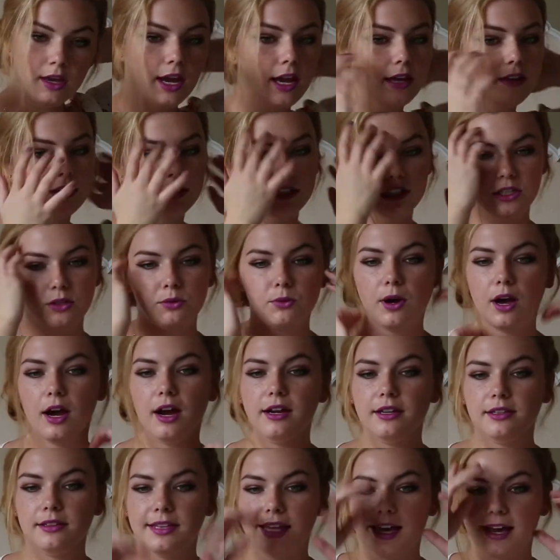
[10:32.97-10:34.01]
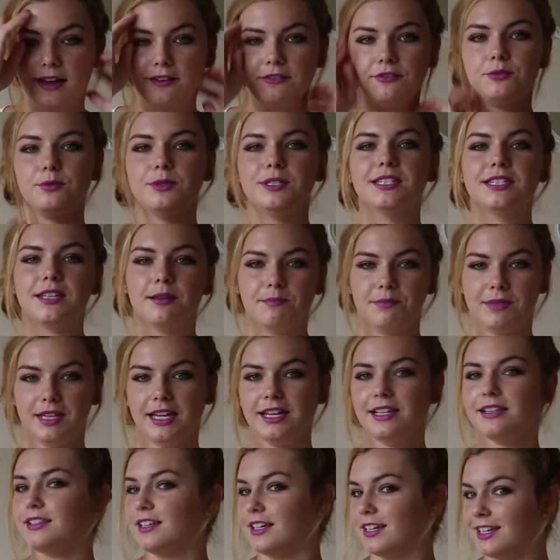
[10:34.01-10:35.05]
And then you are left with
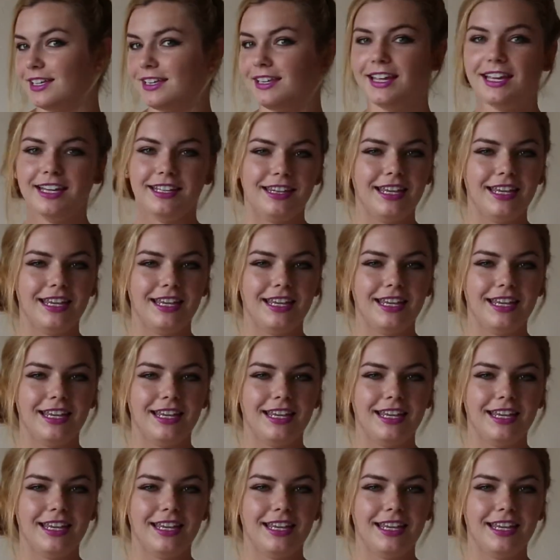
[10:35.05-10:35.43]
something looking like